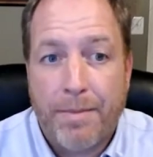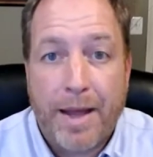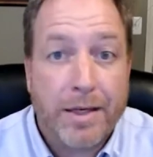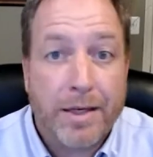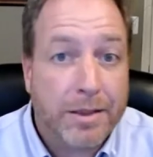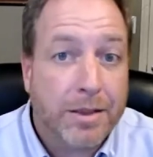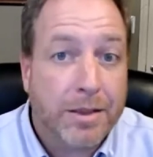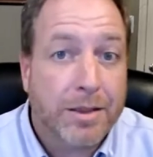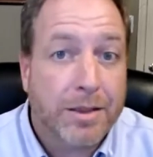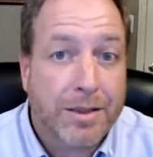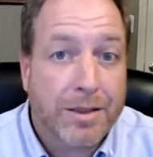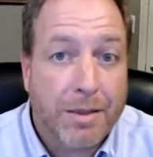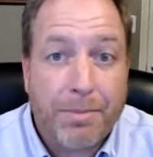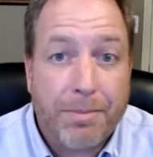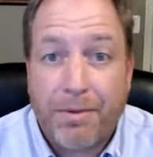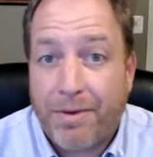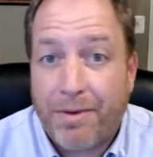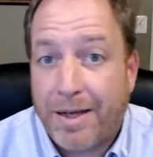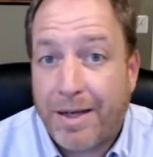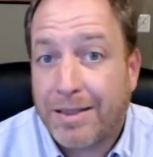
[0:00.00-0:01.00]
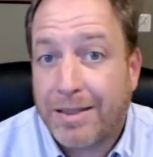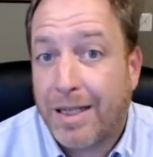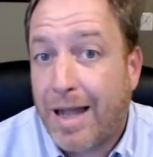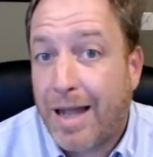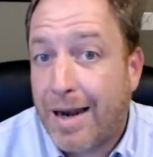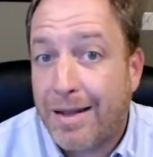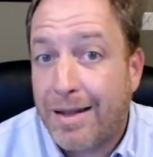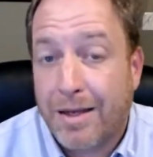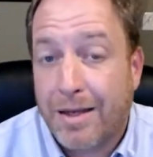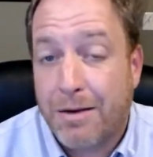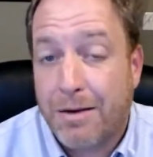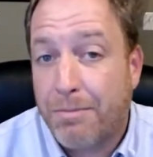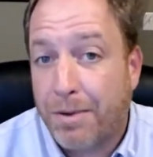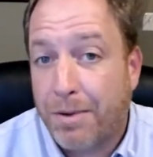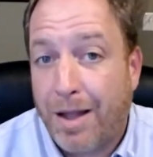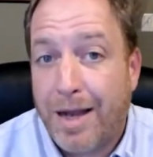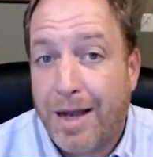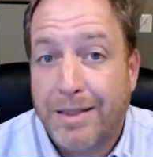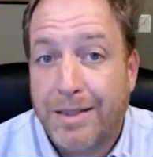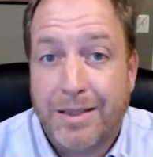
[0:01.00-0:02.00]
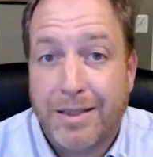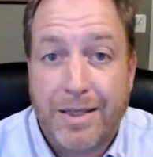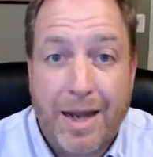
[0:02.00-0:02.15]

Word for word: and it simplifies a lot of the compliance and